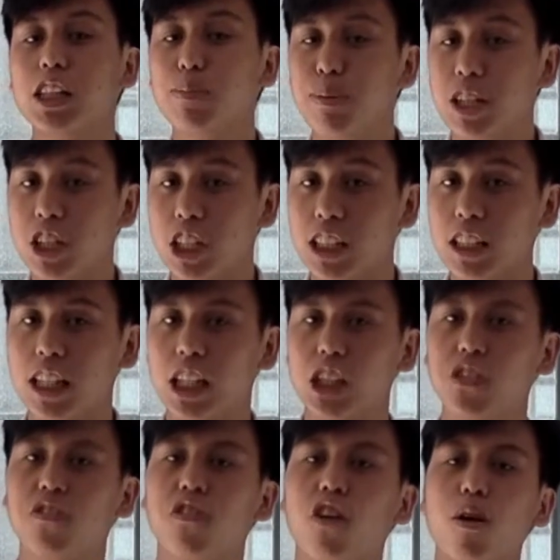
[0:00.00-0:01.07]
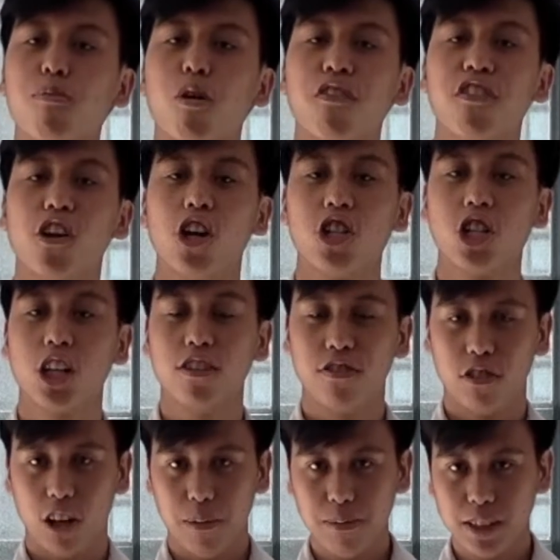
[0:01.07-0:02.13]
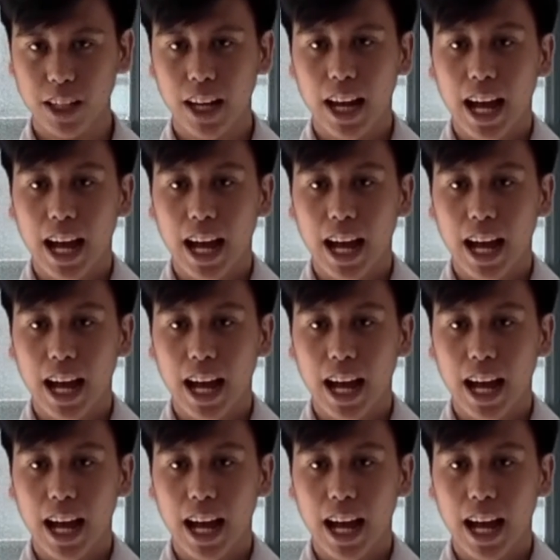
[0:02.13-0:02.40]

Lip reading: species and its 4 morphological forms.